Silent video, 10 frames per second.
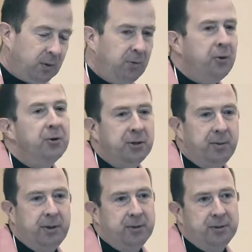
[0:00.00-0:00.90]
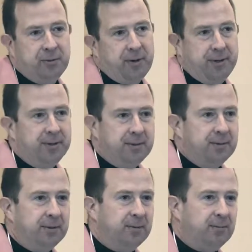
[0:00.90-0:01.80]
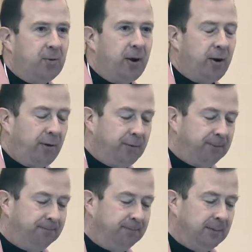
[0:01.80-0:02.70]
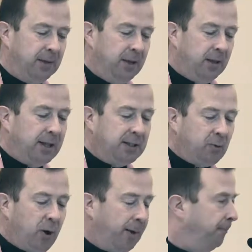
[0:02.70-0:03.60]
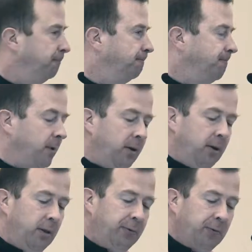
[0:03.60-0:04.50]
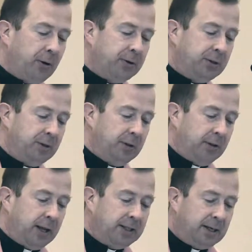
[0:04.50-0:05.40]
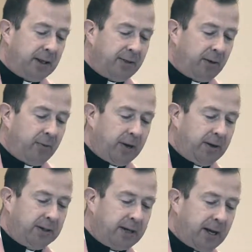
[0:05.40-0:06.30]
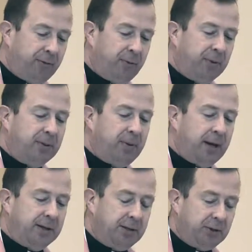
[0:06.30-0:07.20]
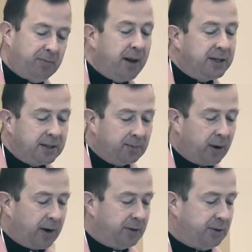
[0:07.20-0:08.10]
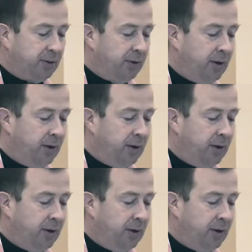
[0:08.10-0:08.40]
Usually we use 3, it's quite often. Lesson 1. The first lesson I think we can take from this passage may surprise you,